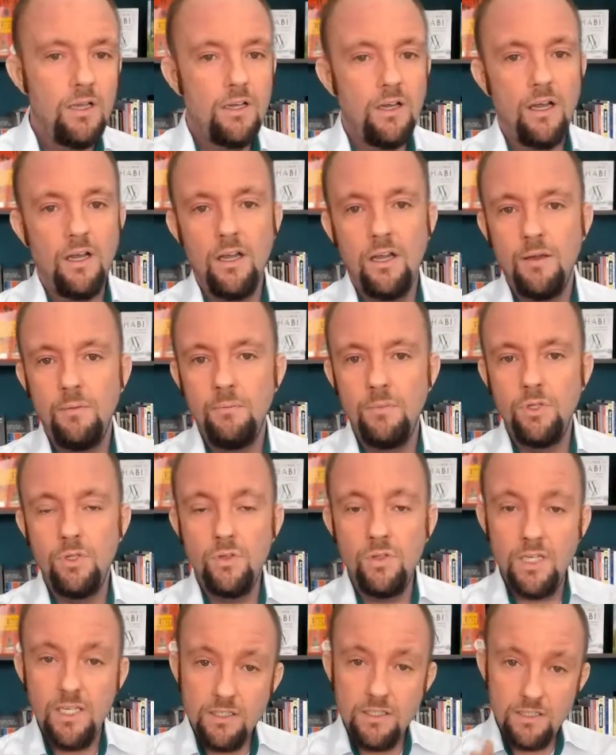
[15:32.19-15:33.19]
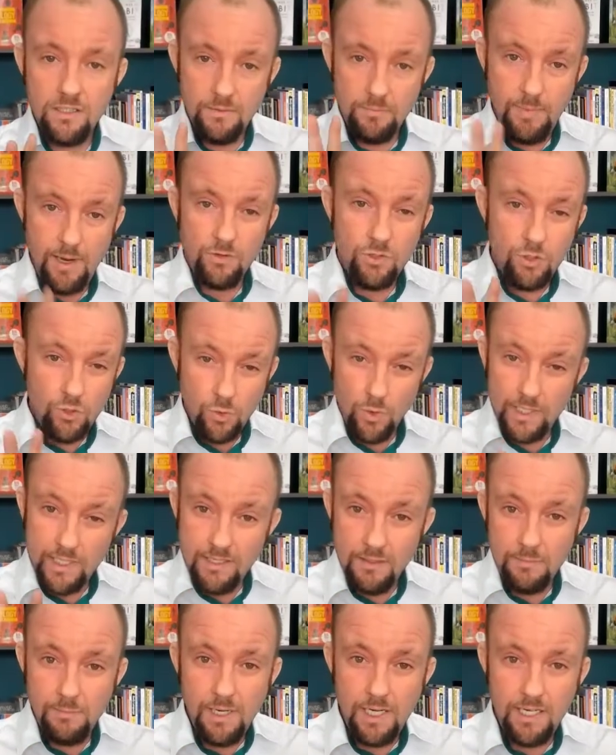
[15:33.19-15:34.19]
You need about
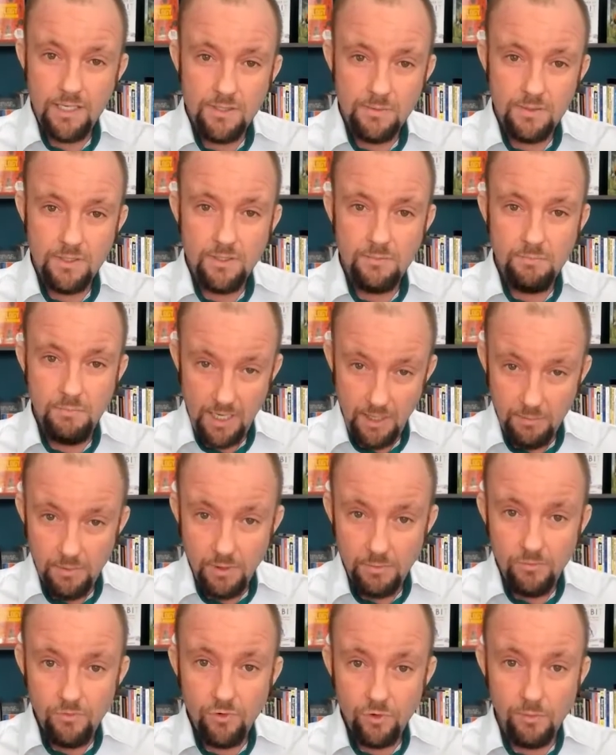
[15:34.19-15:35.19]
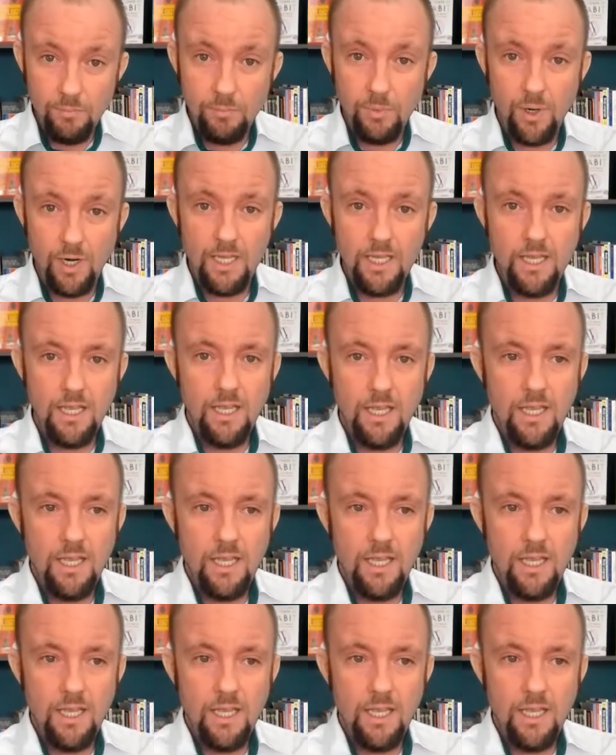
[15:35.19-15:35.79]
20 minutes minimum for a break.